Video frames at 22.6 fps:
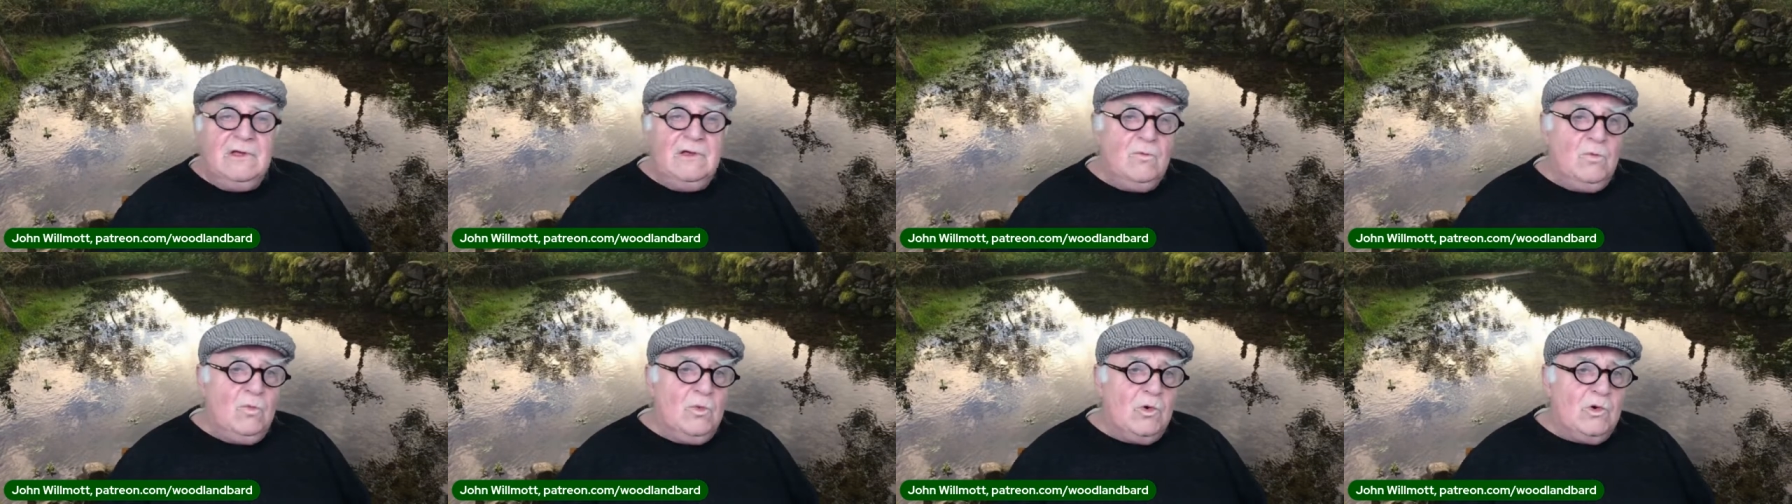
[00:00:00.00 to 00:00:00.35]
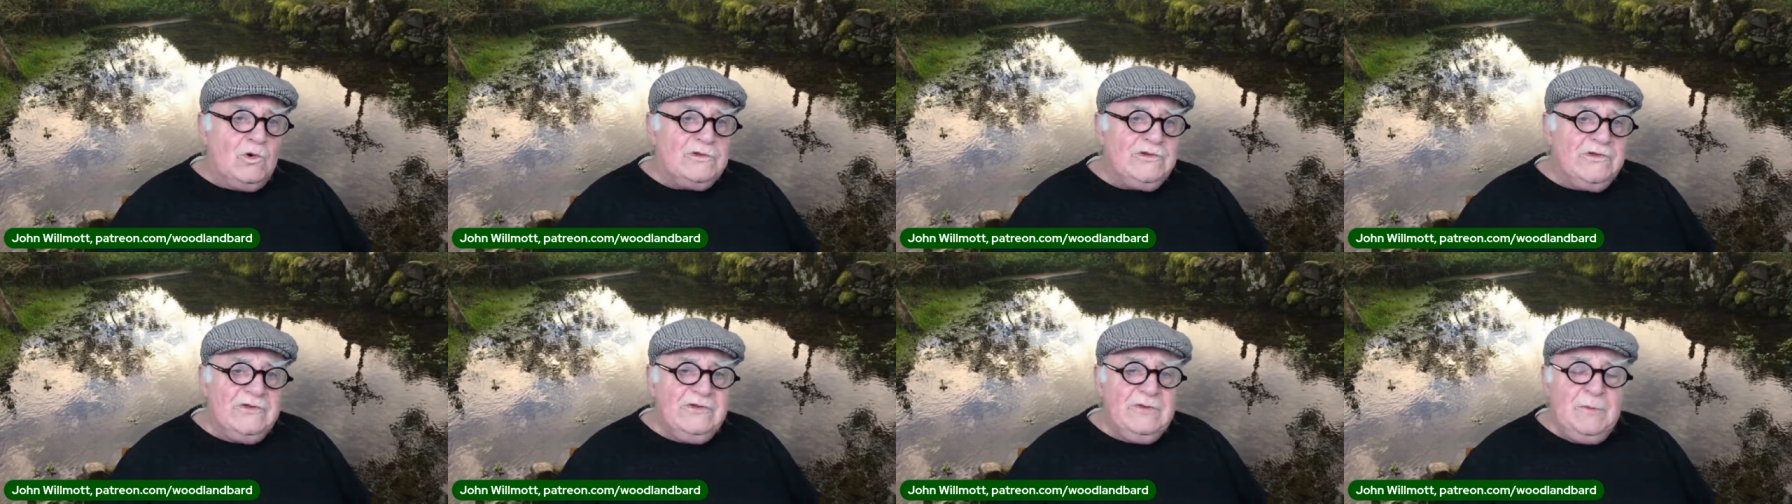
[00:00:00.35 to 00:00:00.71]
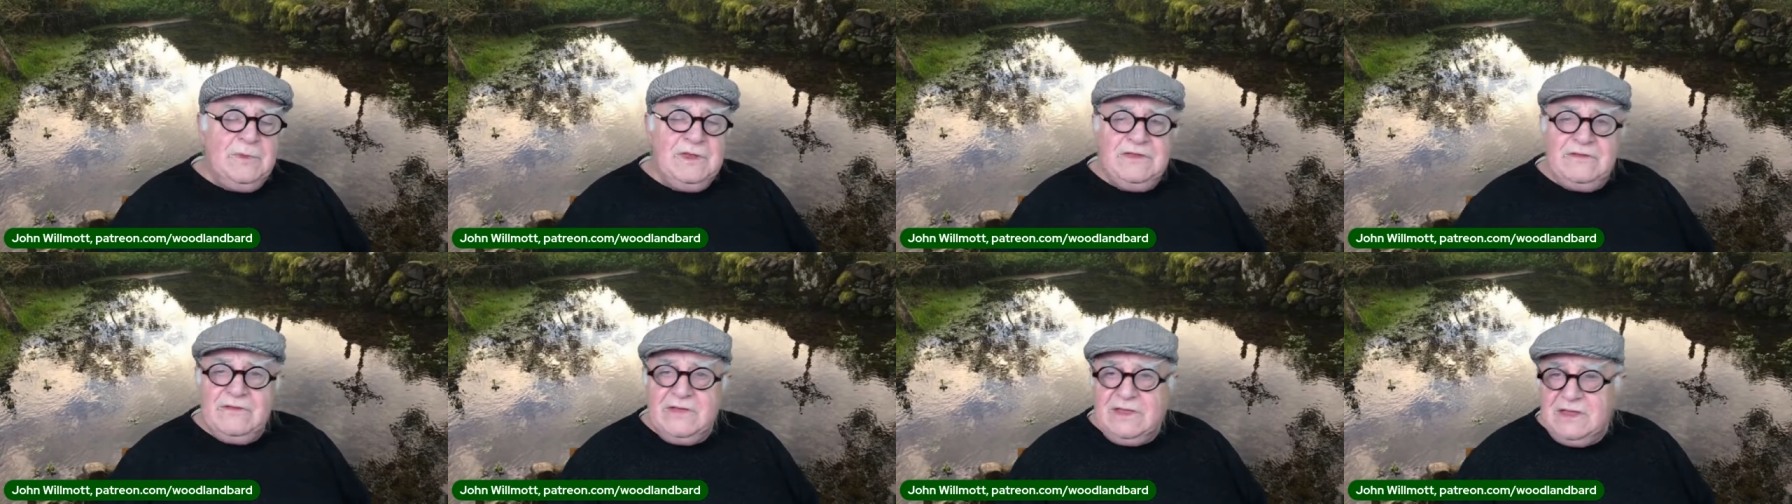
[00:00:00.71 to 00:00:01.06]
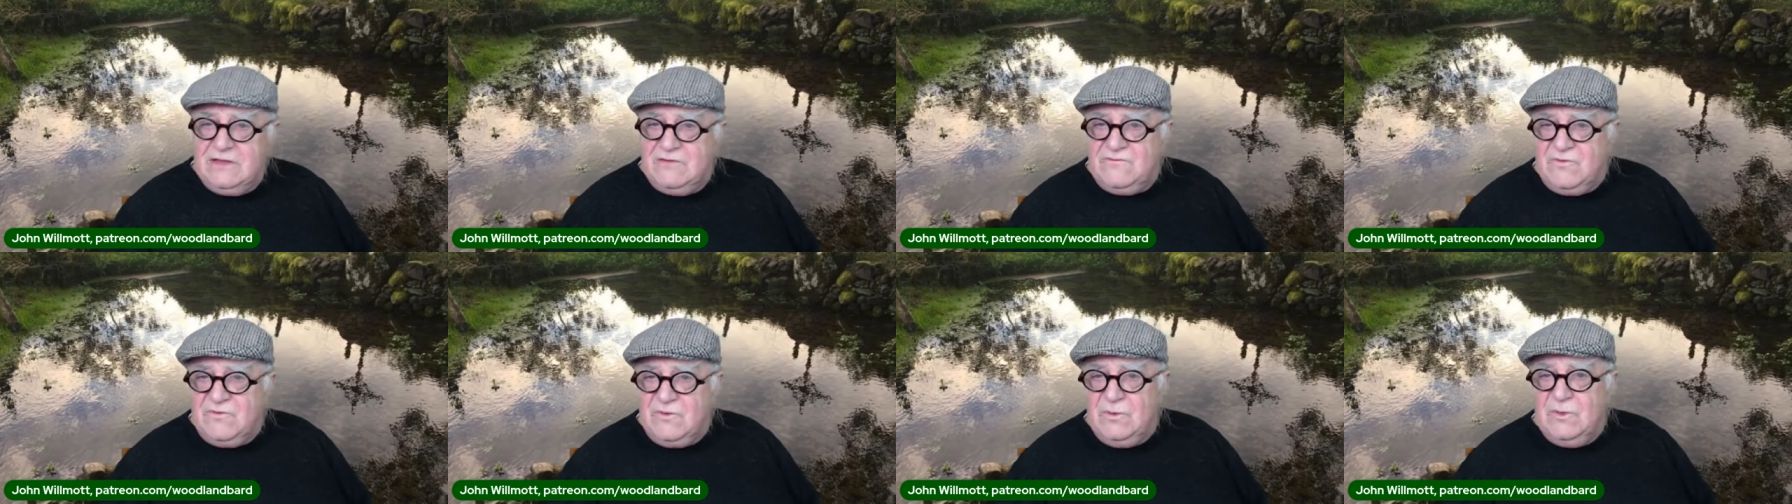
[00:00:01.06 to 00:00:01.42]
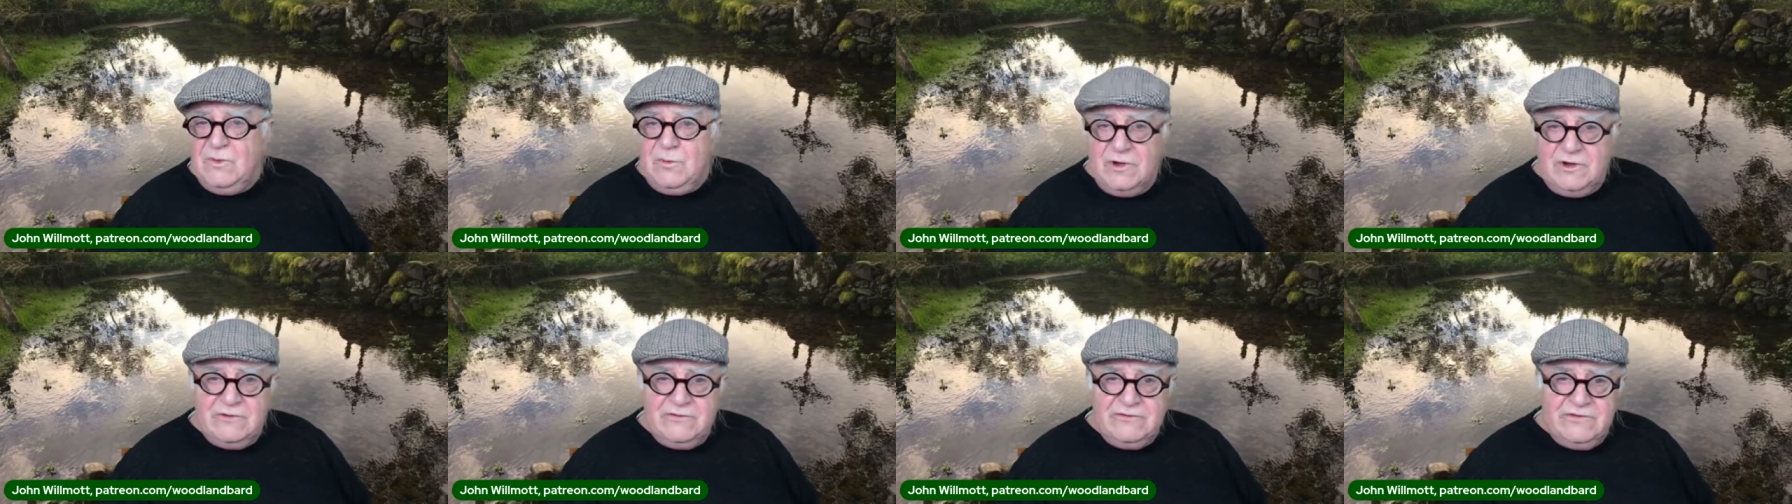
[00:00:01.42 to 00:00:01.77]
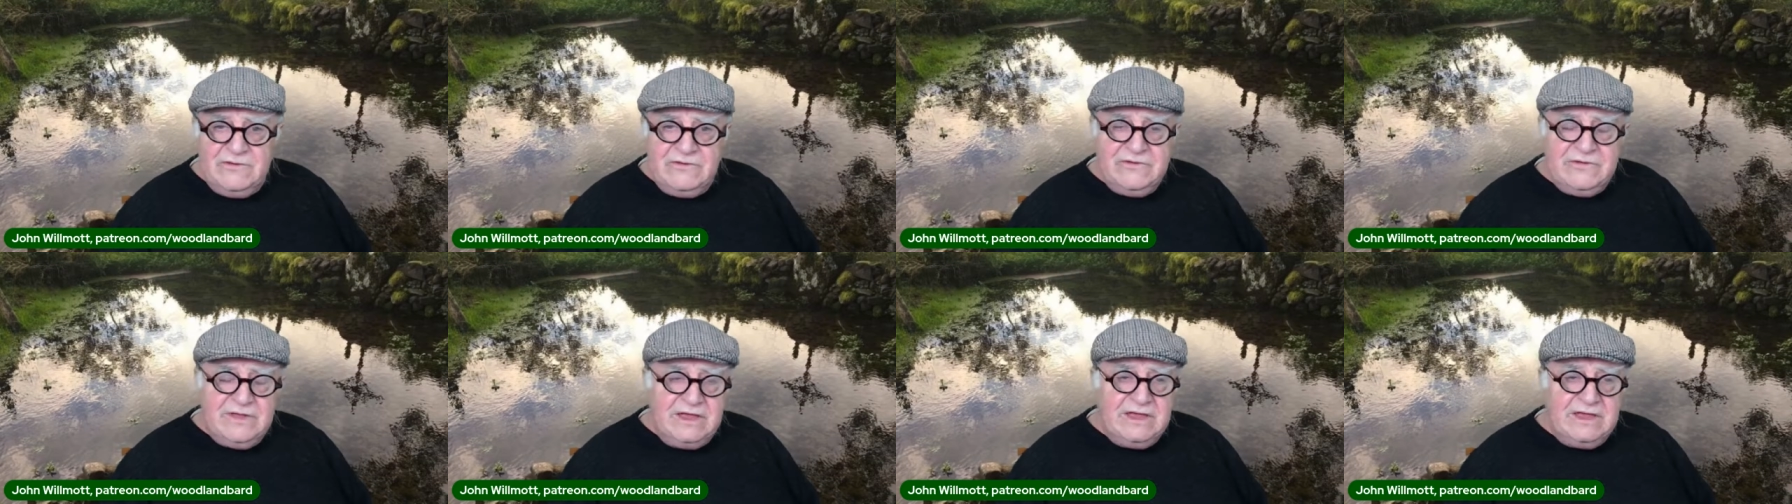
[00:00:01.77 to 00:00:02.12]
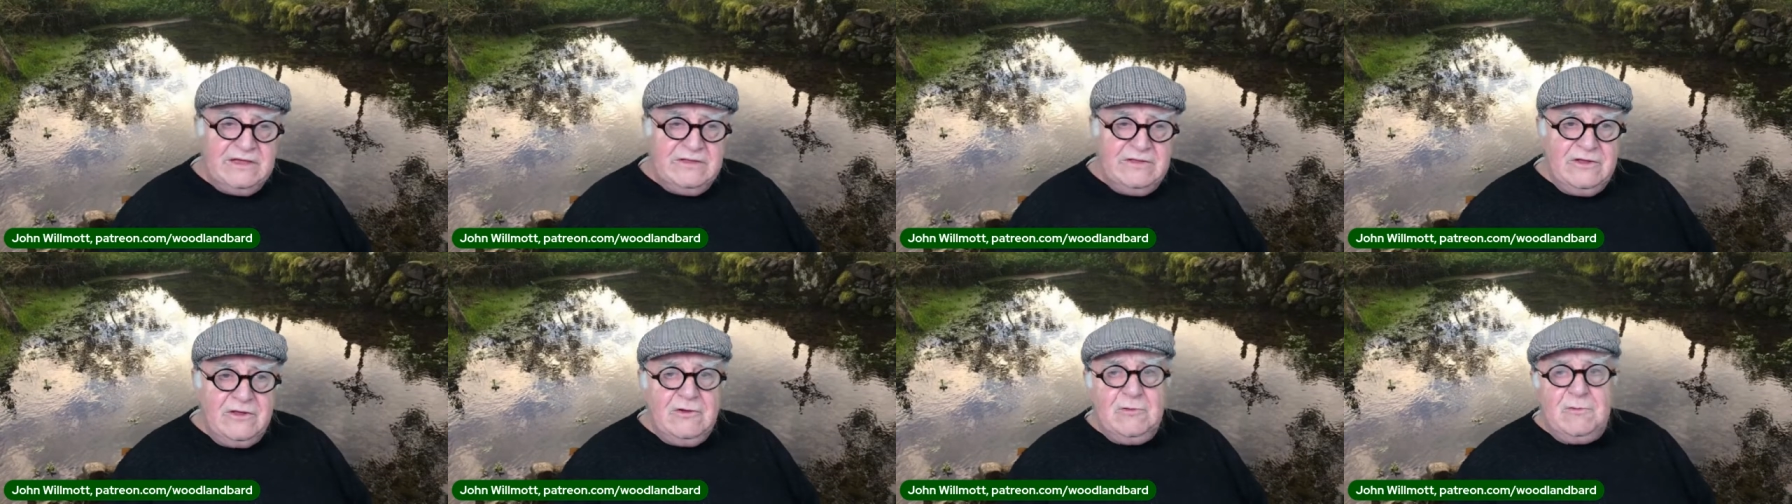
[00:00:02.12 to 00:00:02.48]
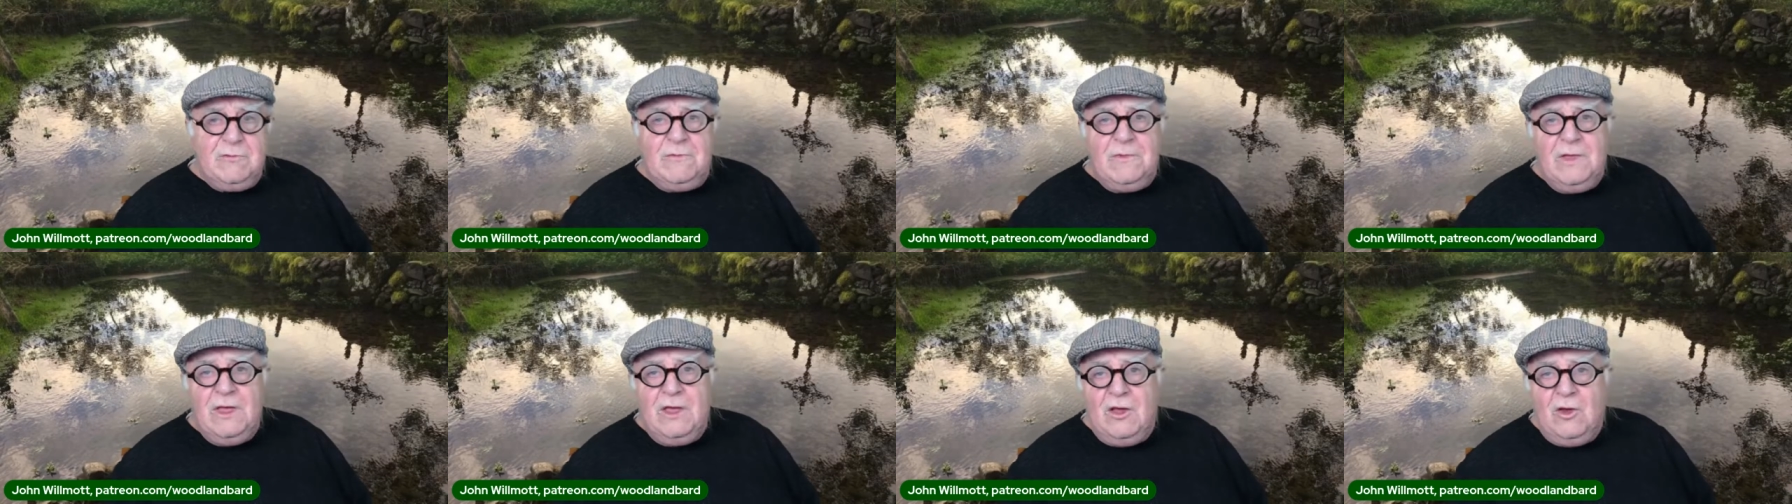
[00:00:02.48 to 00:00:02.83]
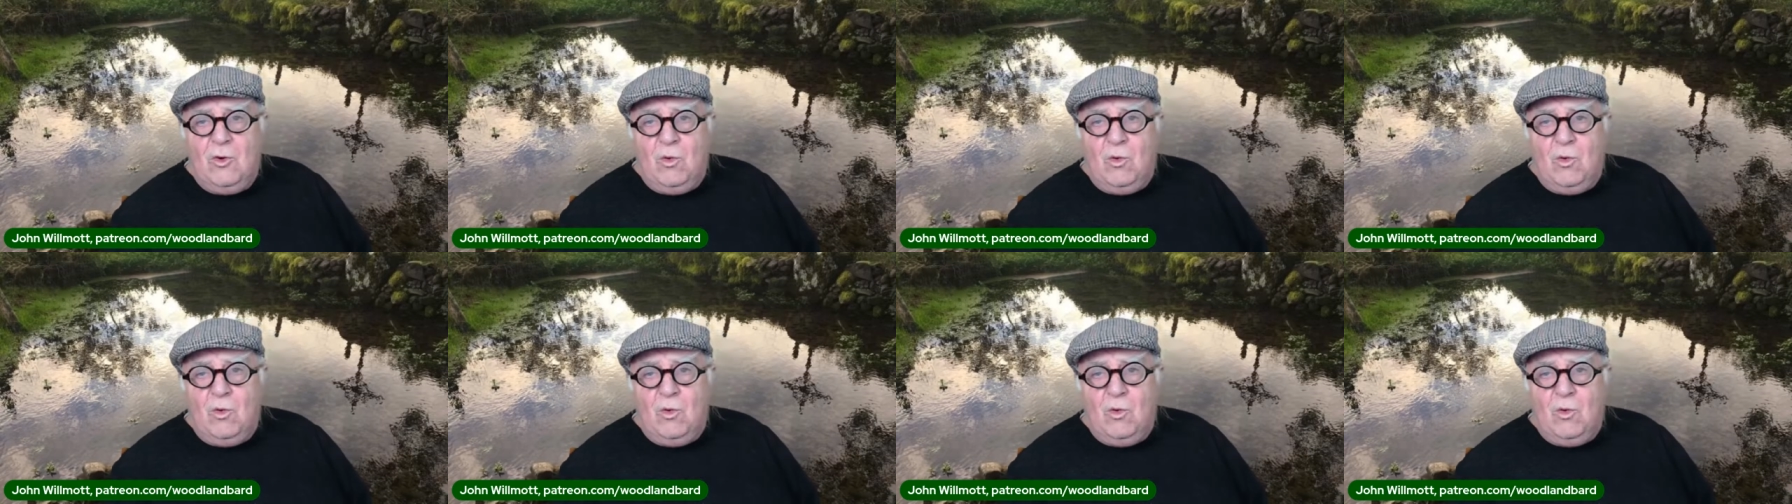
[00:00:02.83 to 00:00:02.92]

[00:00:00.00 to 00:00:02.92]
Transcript: water to be taken from the wells and taken home.